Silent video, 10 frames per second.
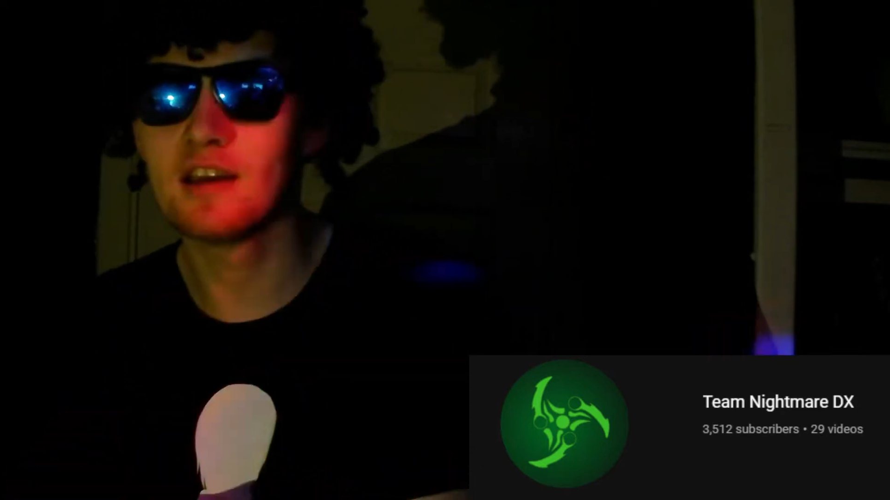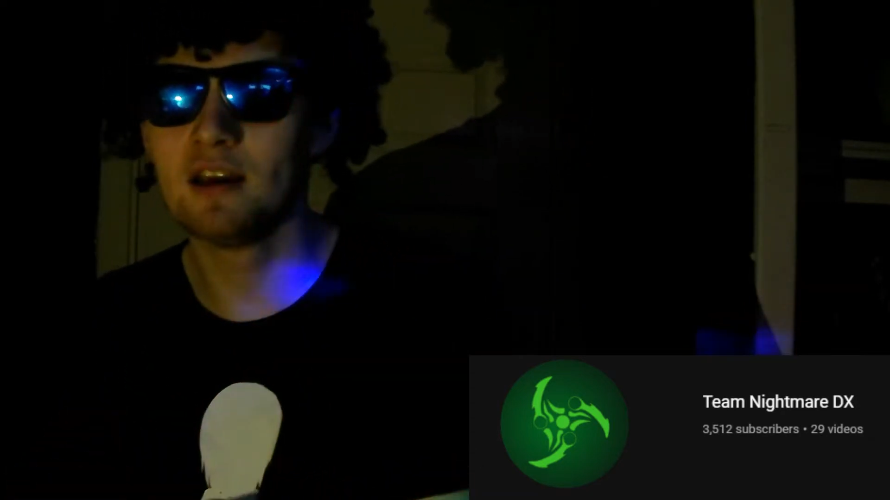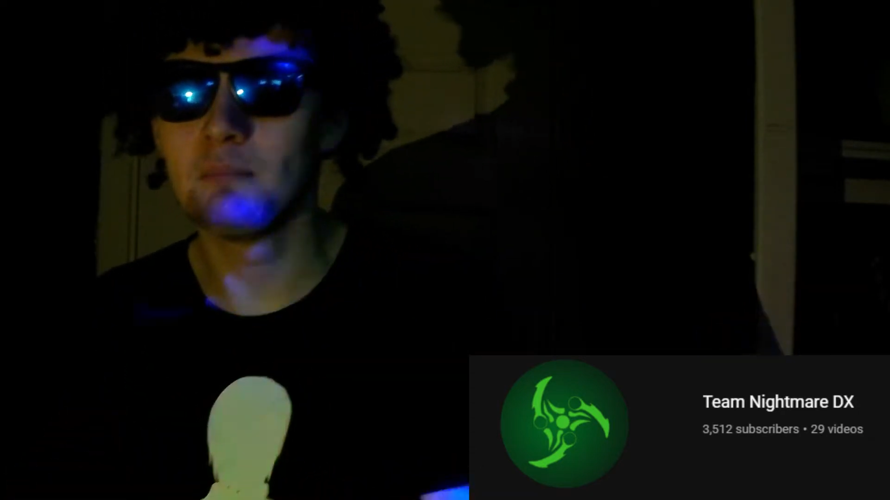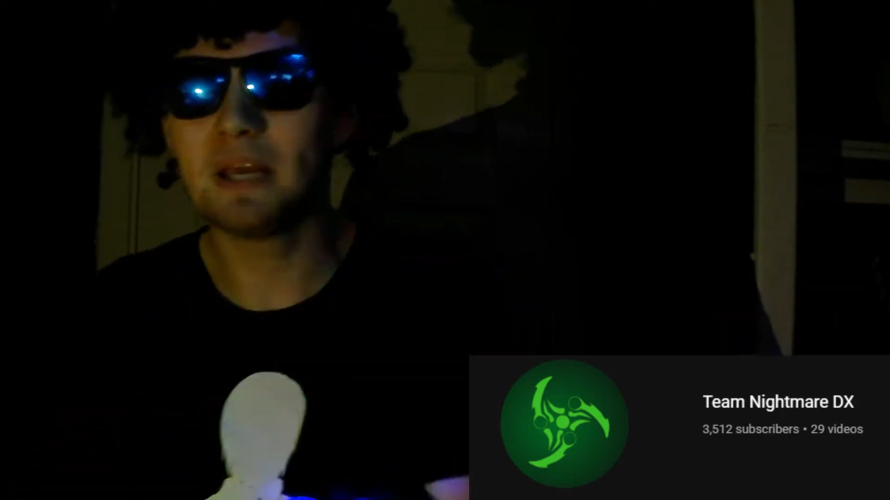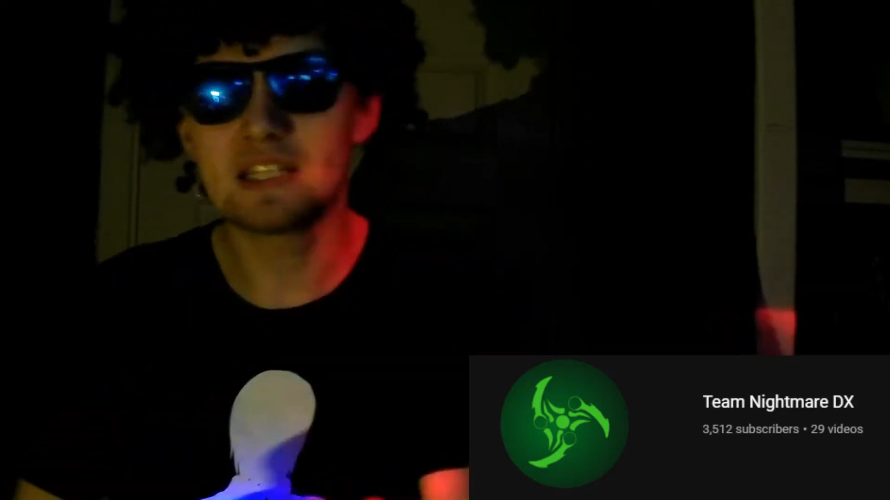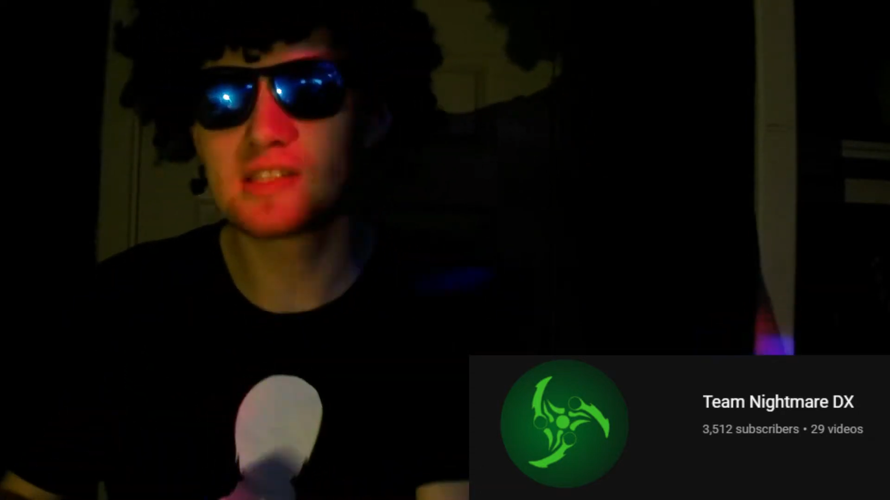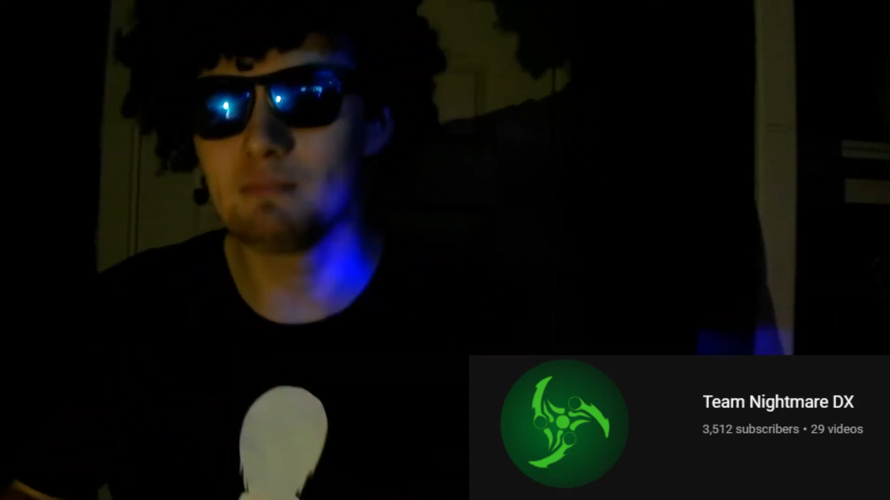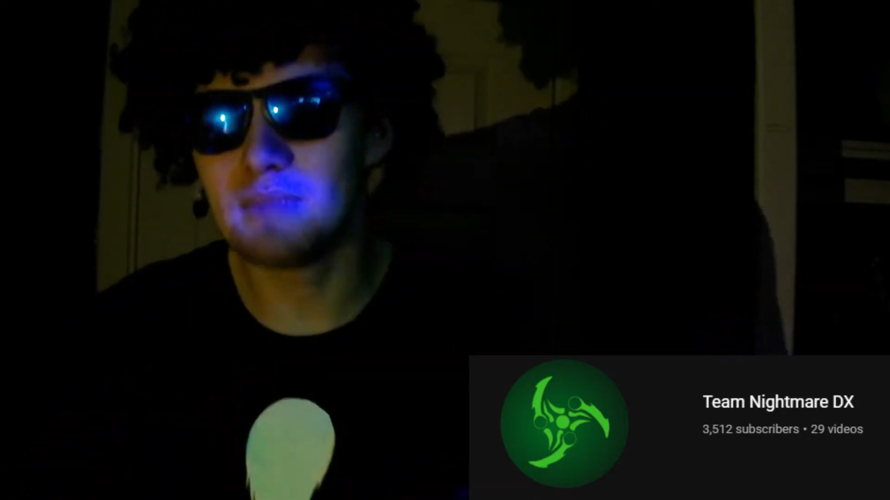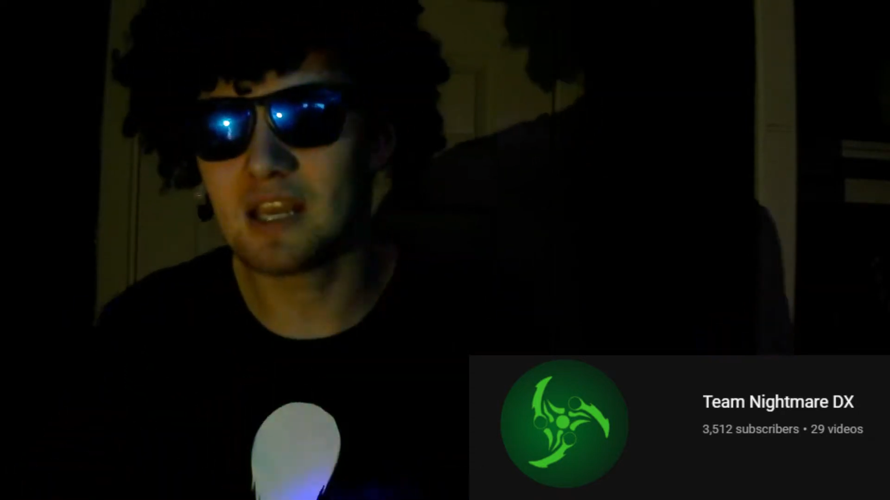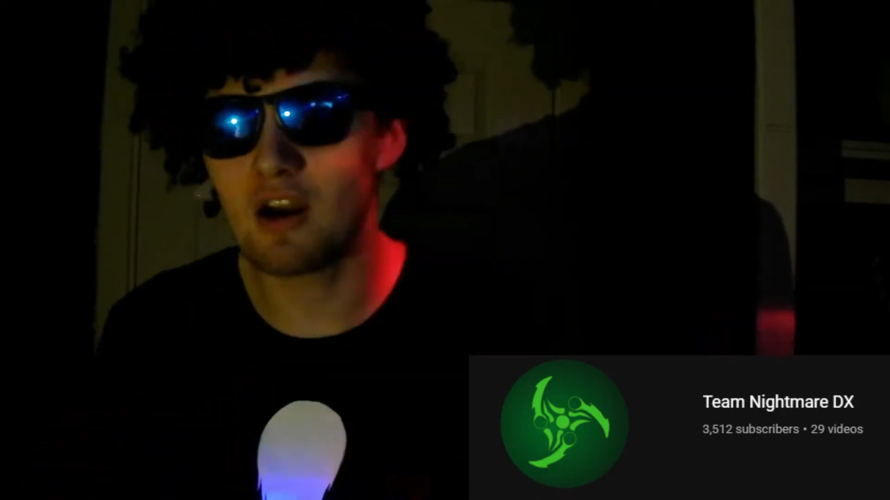pissing
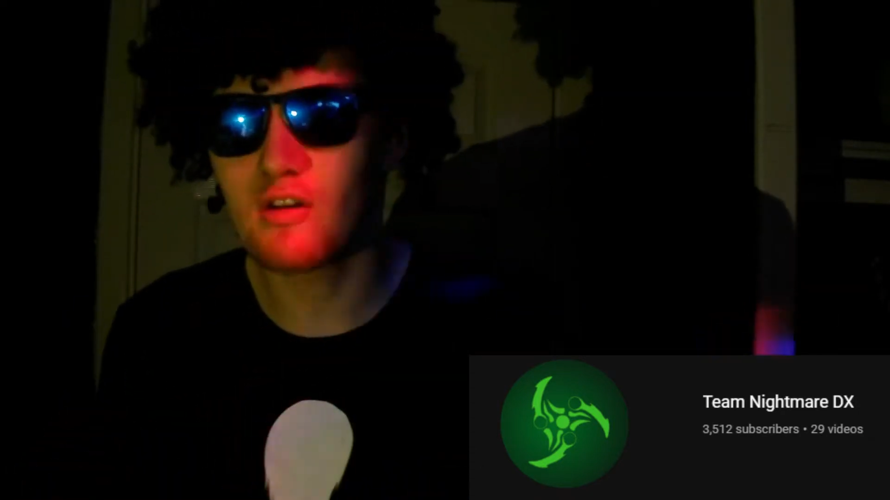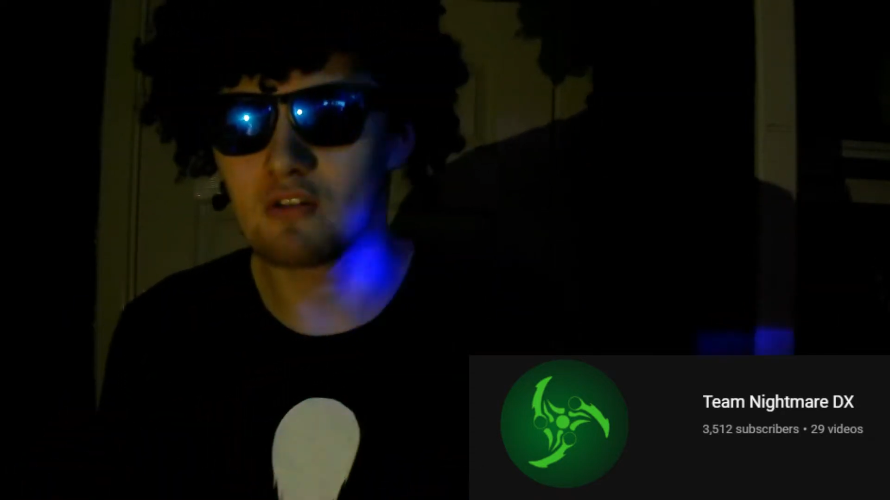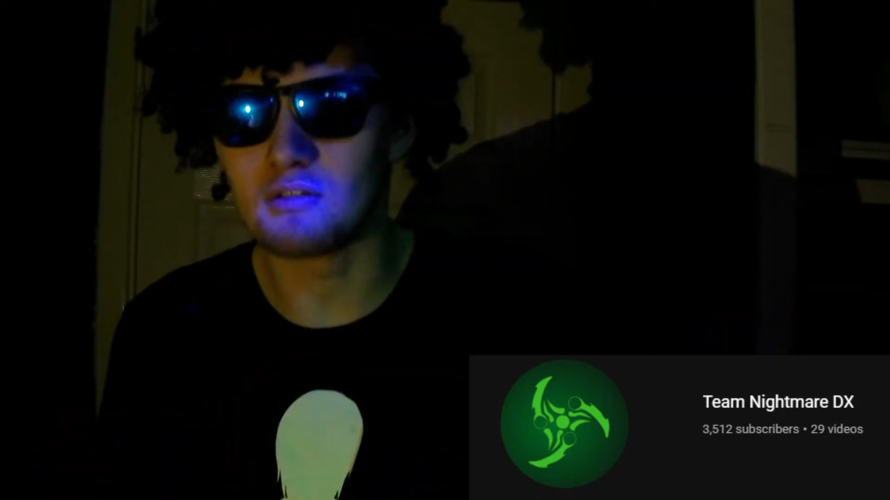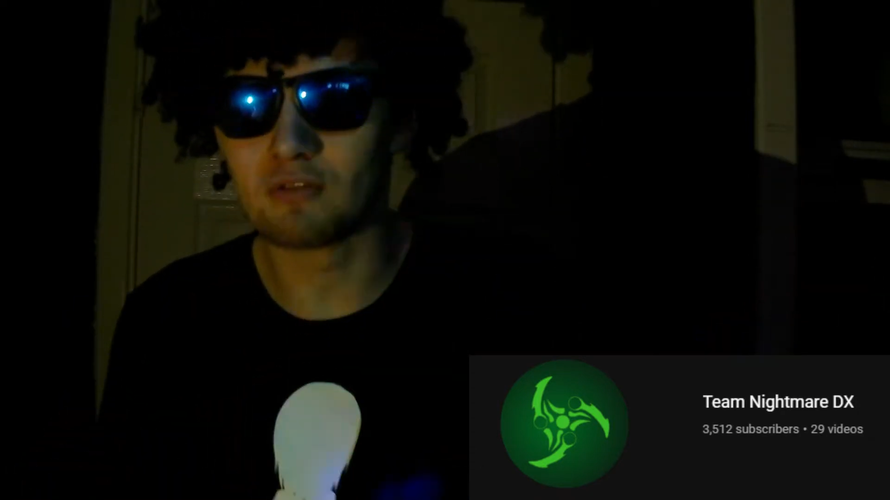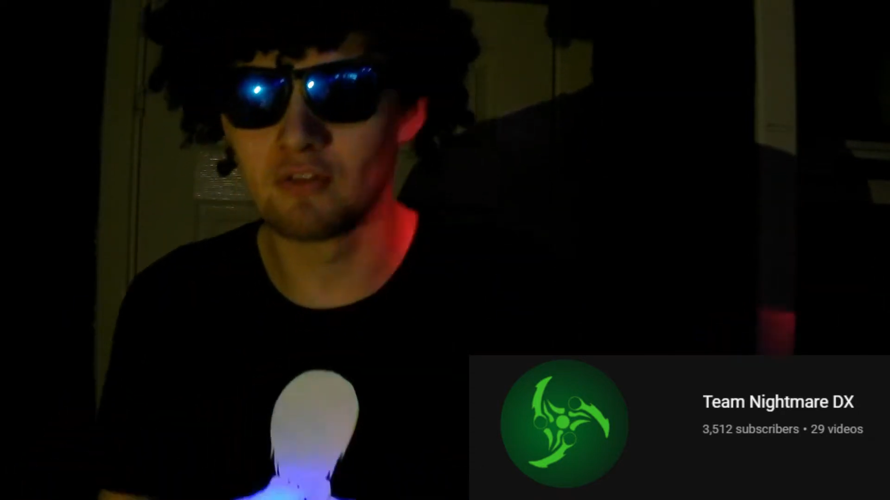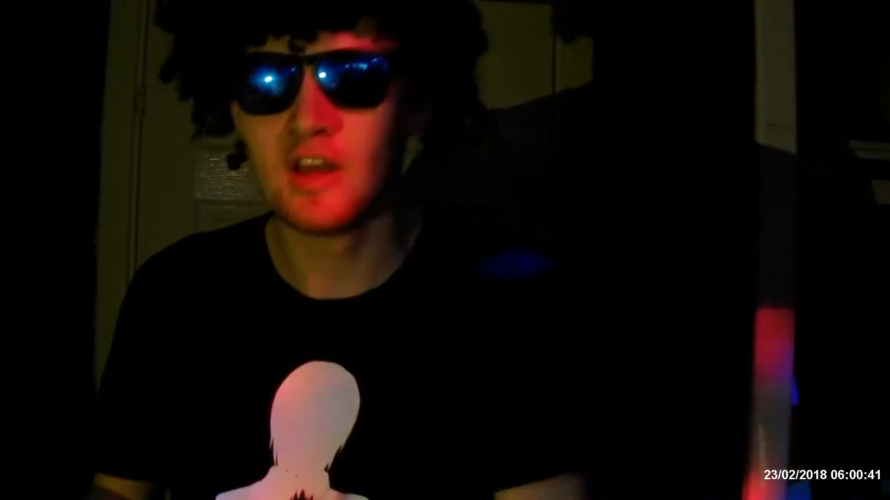me off,